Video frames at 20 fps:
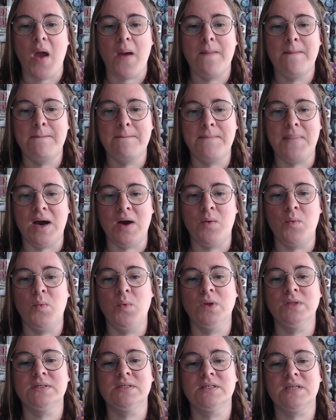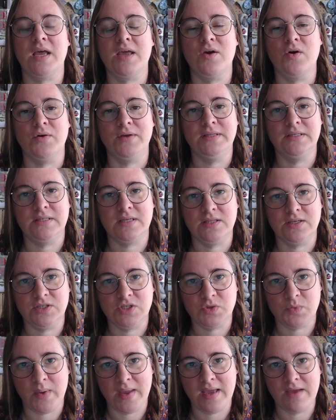but once I got into the
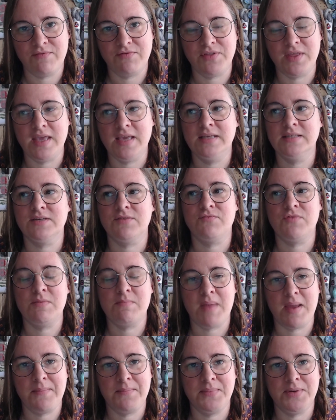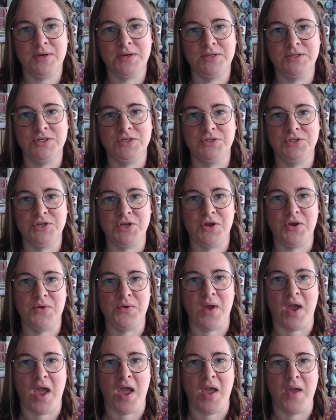swing of things and remembered to
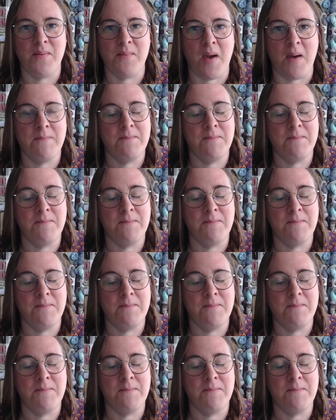um,